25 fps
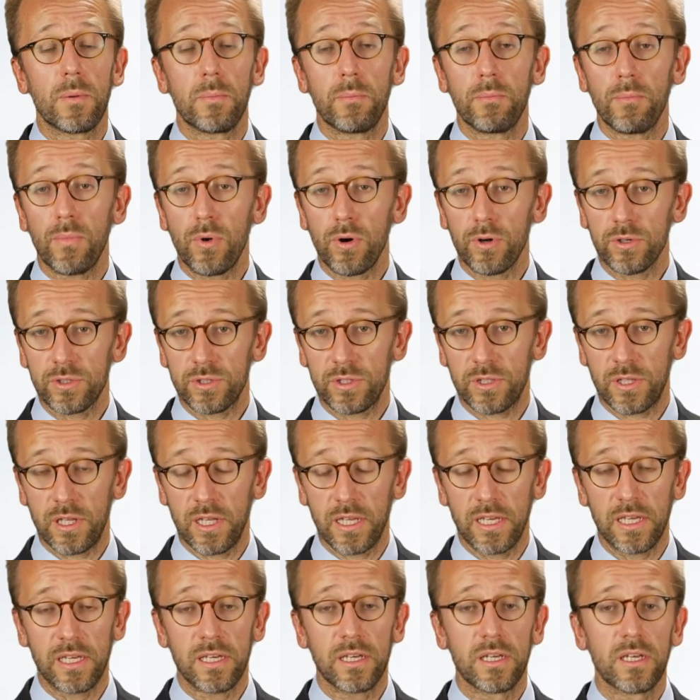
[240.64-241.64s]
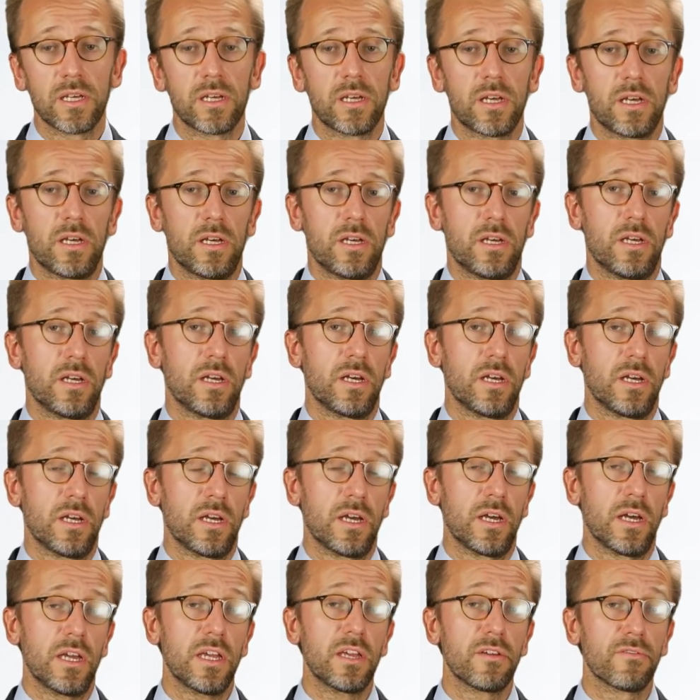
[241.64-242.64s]
mostly
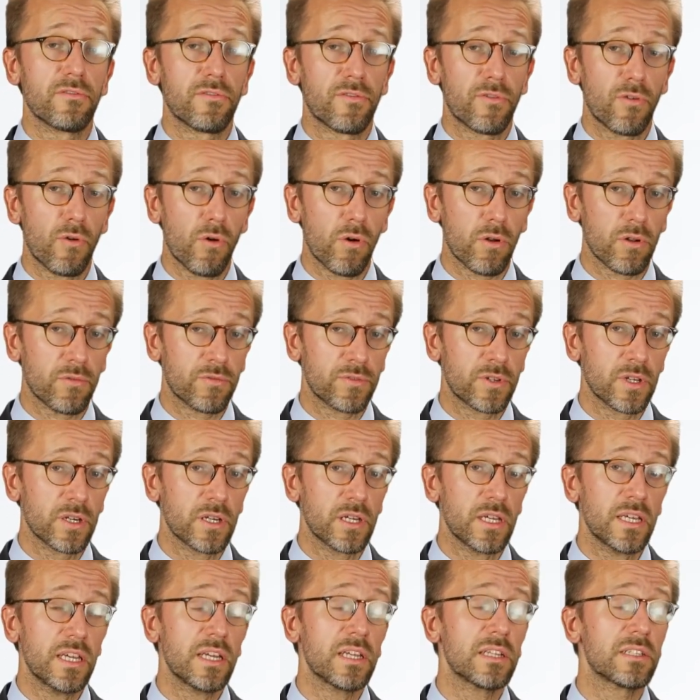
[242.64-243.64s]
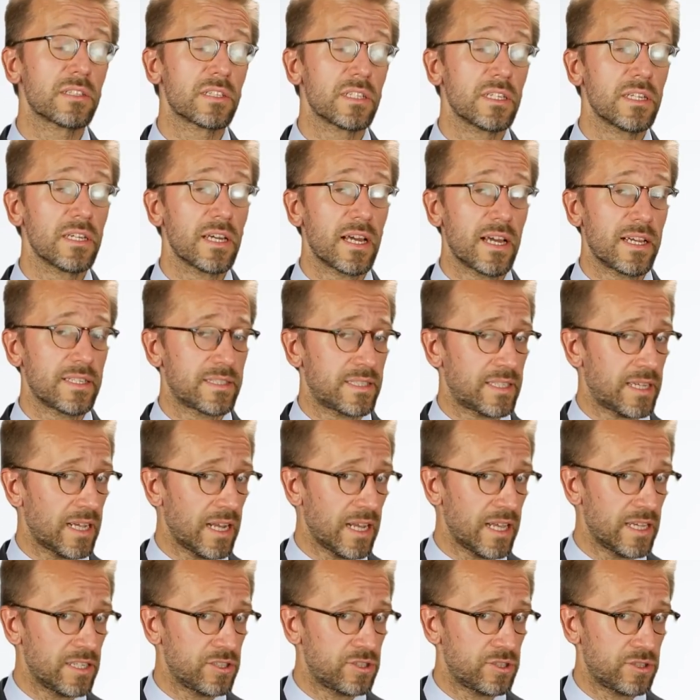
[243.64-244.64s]
involved in the
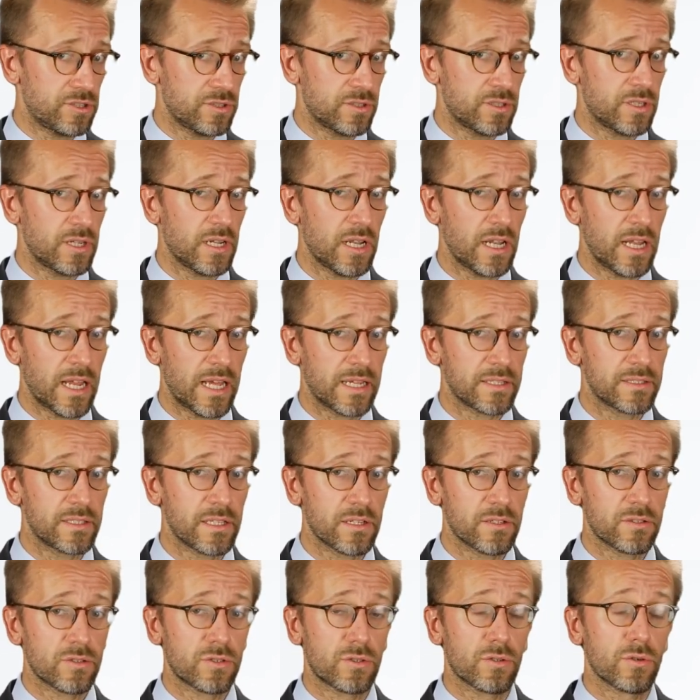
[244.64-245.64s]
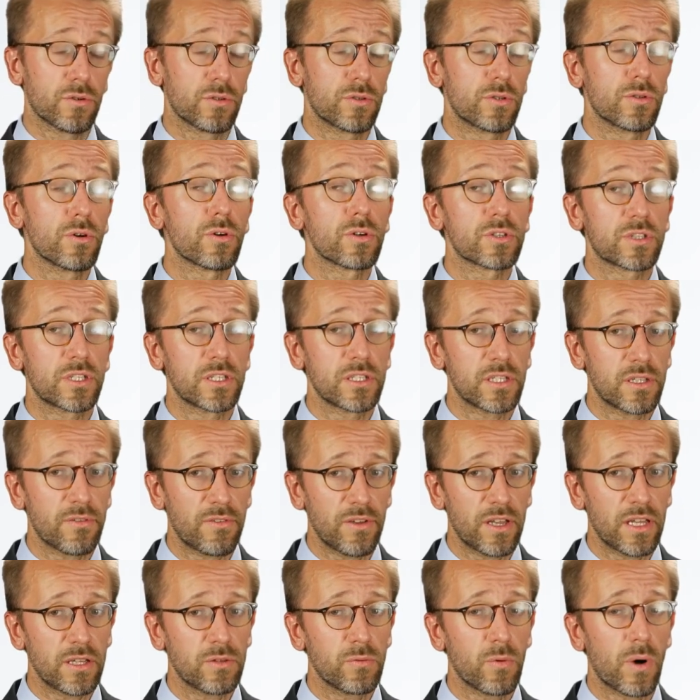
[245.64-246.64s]
escalation ladder, so those
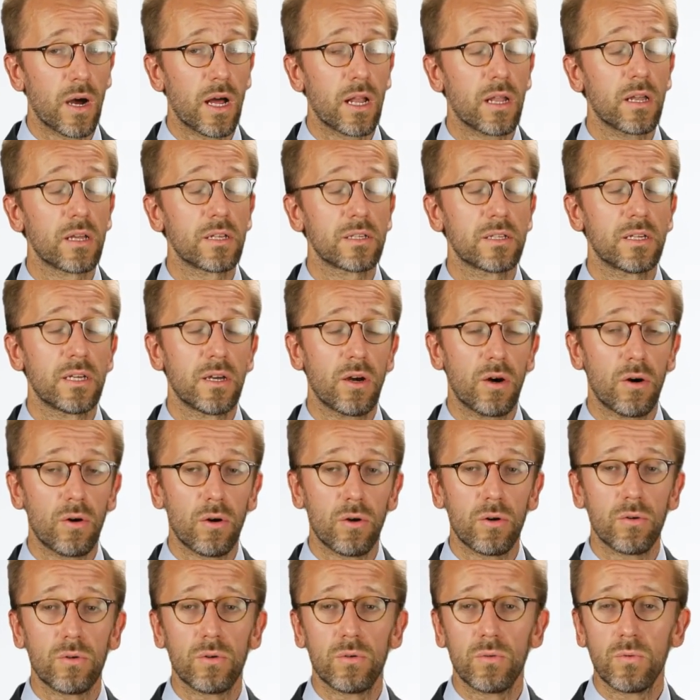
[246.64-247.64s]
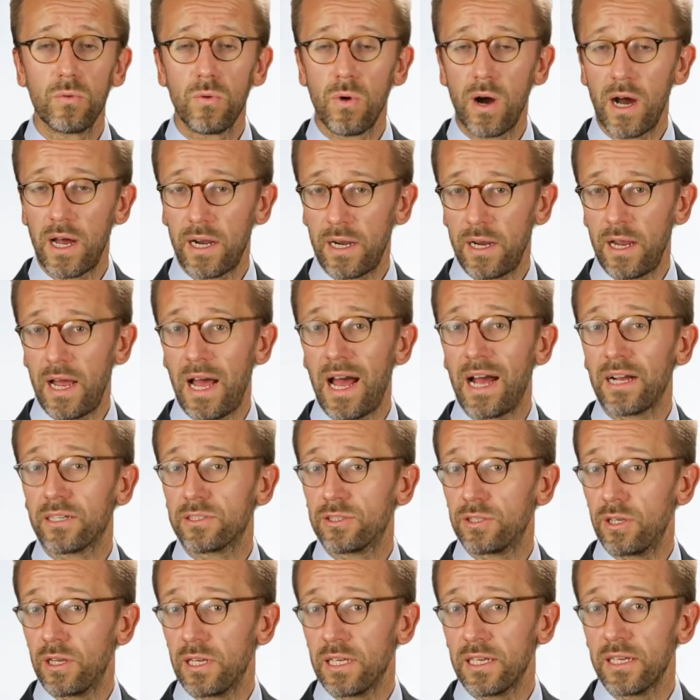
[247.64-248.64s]
individuals who are
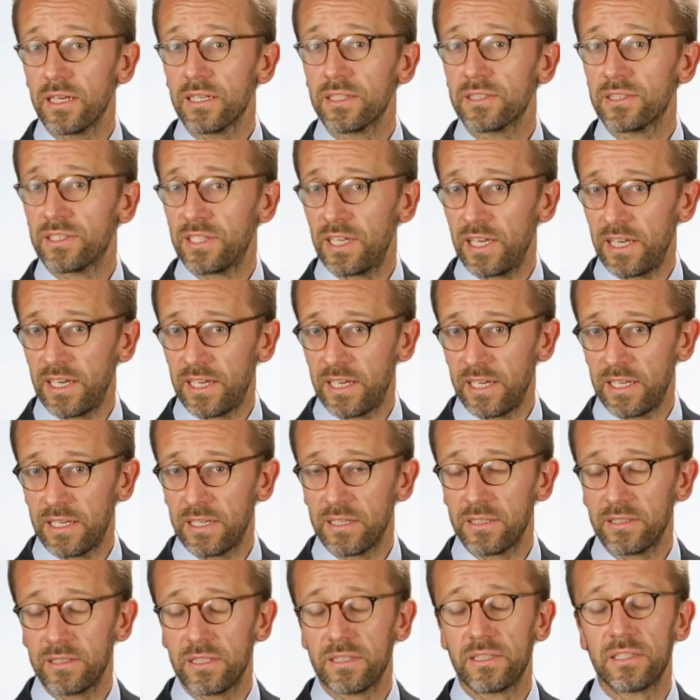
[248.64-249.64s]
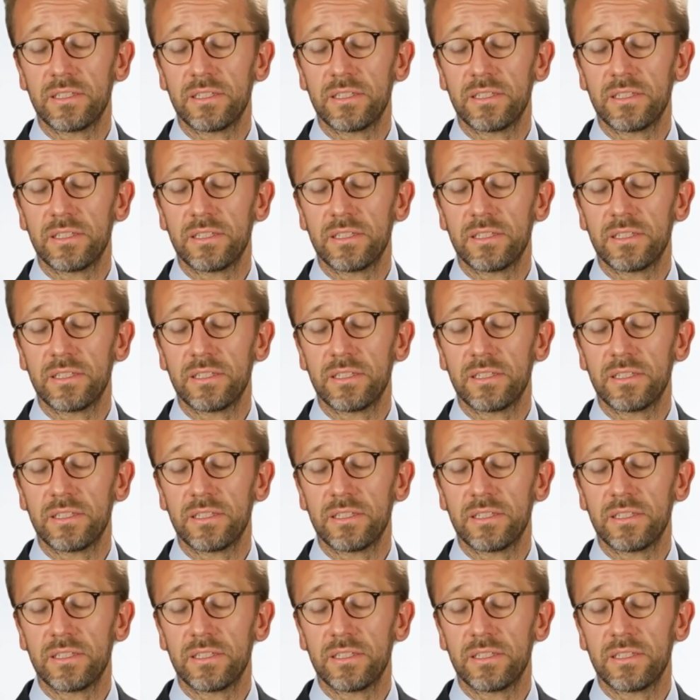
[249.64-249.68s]
actually taking the